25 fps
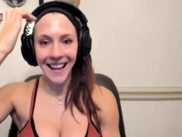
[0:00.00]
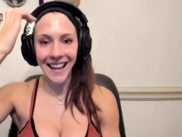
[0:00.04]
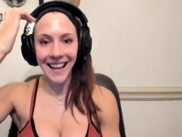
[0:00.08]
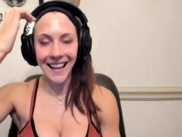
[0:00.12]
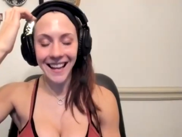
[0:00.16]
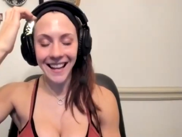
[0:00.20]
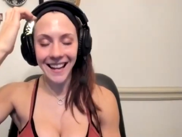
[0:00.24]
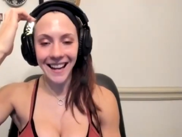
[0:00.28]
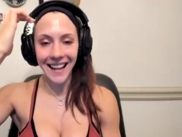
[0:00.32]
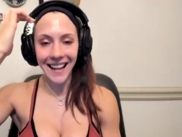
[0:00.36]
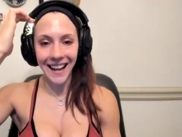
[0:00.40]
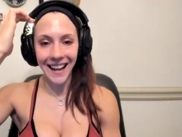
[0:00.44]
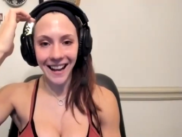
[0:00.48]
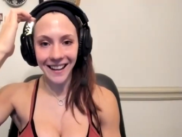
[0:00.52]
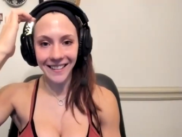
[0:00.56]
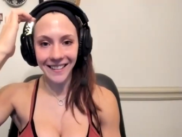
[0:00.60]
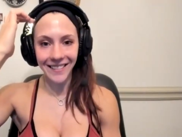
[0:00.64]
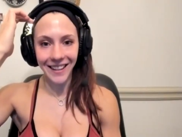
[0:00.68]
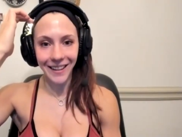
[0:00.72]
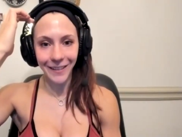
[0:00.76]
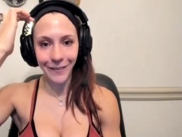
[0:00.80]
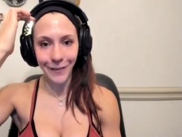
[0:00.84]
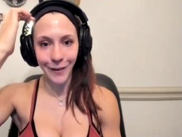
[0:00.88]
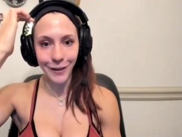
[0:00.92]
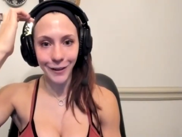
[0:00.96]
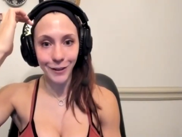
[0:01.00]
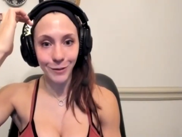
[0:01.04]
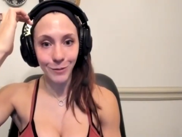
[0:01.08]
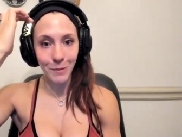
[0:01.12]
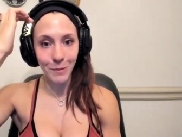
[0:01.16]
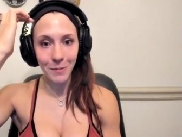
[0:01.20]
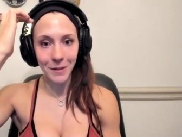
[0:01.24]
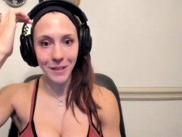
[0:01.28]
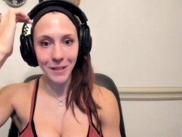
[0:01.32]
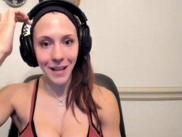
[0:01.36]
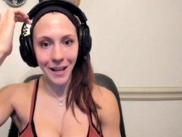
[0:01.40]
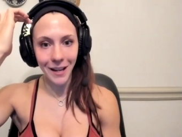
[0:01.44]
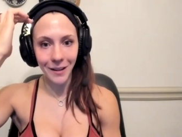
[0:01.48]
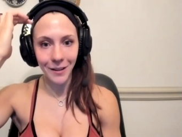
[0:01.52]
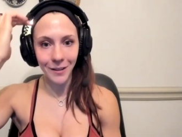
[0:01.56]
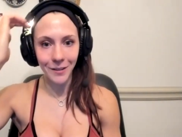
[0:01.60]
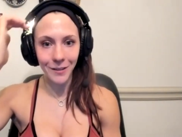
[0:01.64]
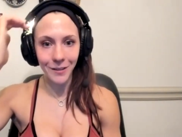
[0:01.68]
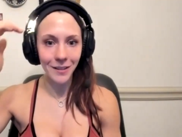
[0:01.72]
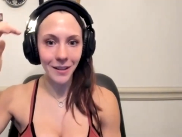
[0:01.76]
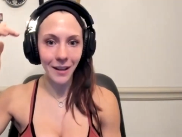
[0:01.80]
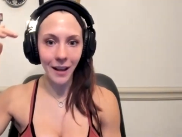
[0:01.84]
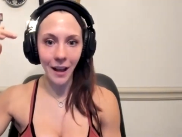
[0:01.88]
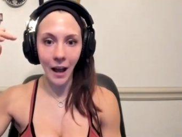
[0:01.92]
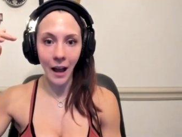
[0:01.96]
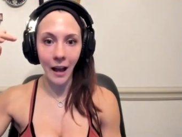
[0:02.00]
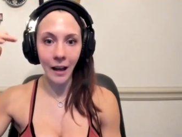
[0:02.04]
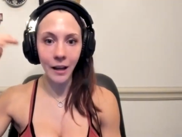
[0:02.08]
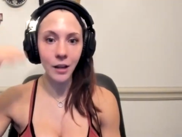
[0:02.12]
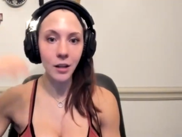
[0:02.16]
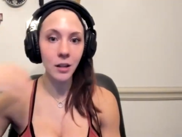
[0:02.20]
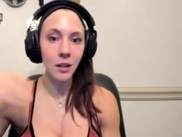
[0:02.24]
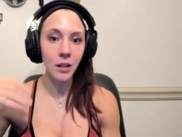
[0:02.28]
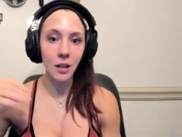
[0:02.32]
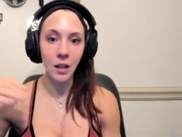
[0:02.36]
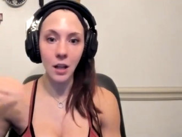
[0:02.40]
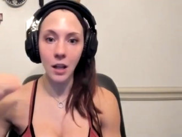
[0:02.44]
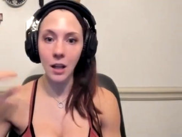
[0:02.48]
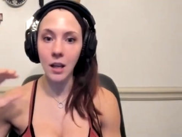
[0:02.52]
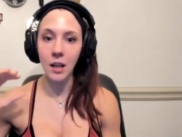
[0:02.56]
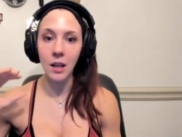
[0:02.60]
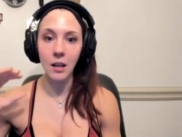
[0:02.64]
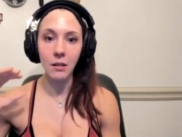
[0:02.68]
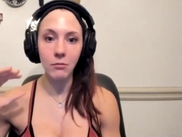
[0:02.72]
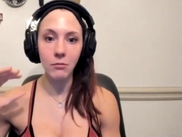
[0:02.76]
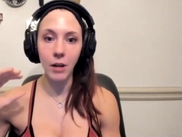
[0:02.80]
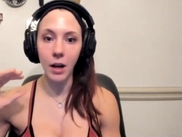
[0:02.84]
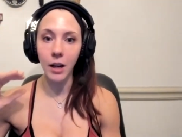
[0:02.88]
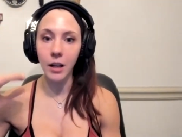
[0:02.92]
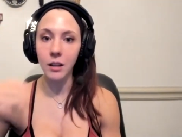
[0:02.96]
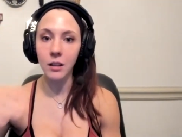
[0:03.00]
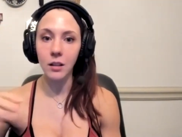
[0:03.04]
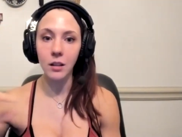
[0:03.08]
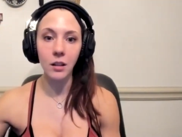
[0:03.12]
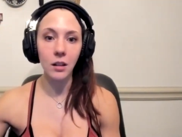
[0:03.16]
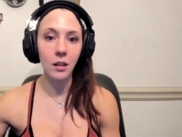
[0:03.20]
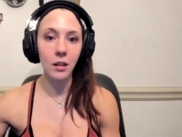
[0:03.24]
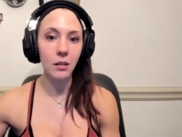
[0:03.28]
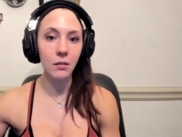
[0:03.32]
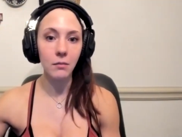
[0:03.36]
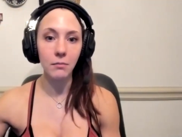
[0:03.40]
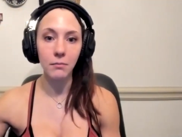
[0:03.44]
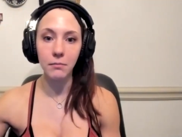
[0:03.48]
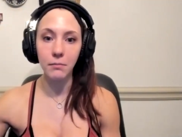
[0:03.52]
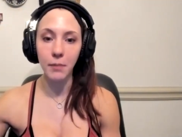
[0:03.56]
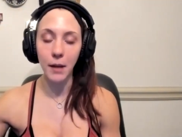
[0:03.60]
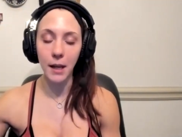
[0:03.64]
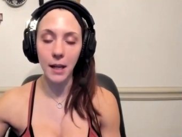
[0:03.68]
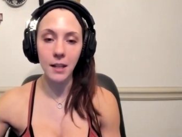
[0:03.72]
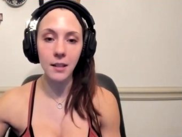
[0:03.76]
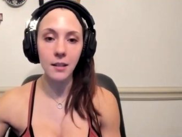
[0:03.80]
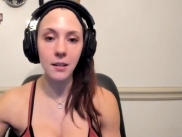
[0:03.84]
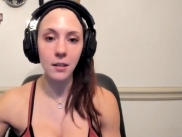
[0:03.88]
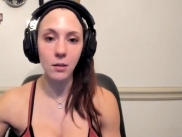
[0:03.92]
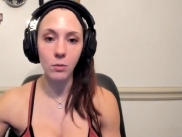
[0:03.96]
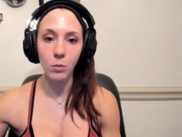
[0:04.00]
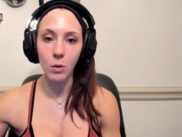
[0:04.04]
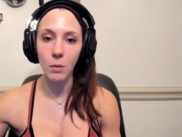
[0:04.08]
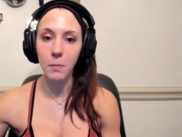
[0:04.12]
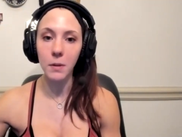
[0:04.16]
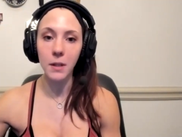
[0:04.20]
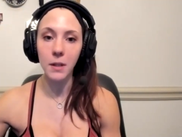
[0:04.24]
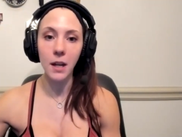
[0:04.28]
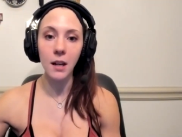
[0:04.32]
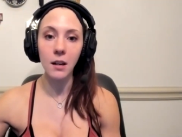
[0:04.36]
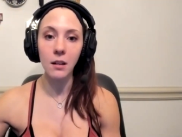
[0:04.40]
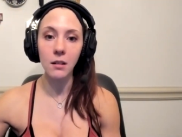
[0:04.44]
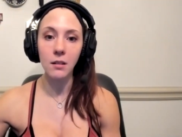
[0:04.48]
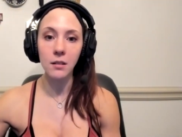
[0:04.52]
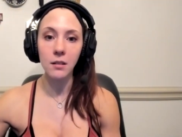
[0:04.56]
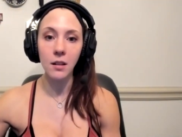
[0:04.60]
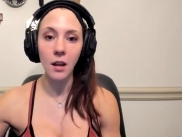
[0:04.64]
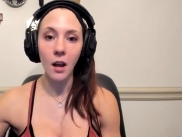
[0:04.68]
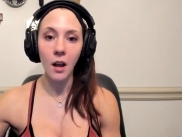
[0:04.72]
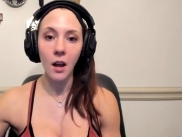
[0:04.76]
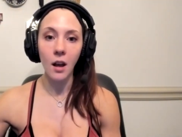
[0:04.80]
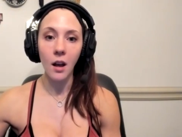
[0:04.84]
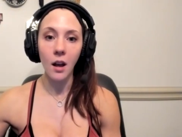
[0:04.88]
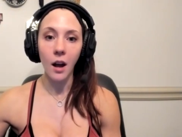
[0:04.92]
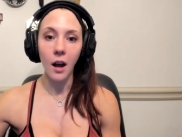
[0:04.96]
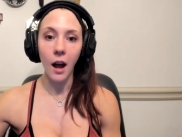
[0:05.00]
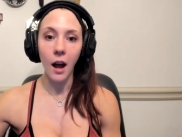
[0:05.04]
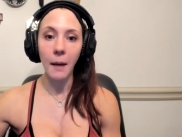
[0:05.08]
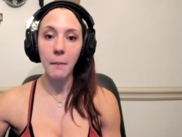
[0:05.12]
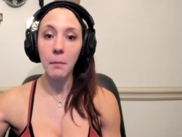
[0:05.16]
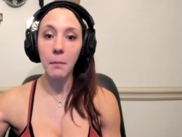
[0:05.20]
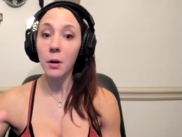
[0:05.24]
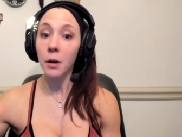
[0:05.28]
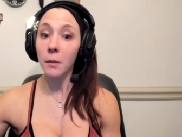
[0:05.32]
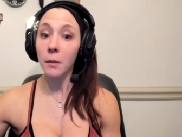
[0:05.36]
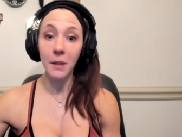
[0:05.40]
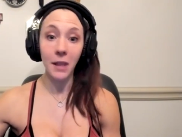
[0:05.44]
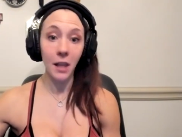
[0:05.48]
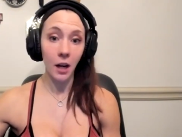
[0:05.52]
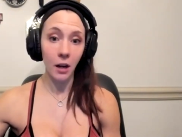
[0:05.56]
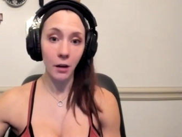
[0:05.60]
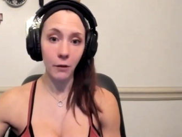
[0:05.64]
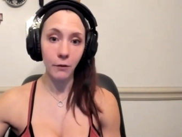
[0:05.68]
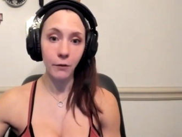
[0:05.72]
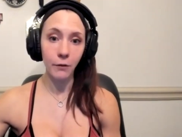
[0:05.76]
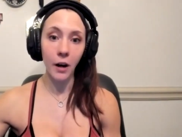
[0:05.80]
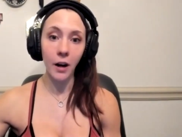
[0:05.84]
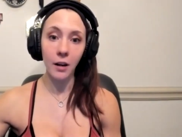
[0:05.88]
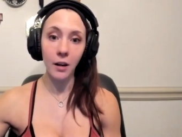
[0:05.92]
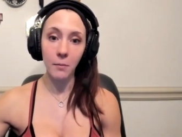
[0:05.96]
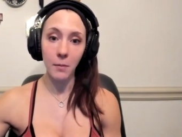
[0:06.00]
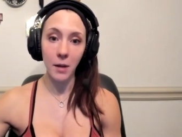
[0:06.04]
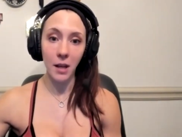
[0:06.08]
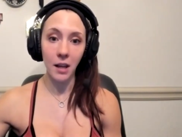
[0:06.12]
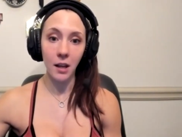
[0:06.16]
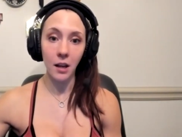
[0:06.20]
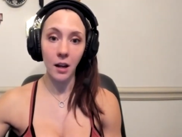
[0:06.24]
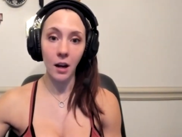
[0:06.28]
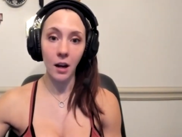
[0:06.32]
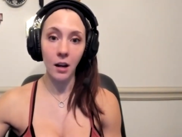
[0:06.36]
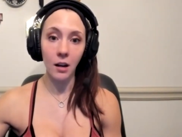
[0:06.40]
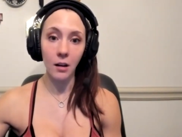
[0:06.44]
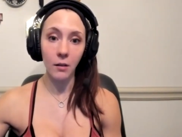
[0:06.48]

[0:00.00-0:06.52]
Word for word: And like for sweet potatoes, I couldn't eat regular baked sweet potatoes. I put them in the air fryer to make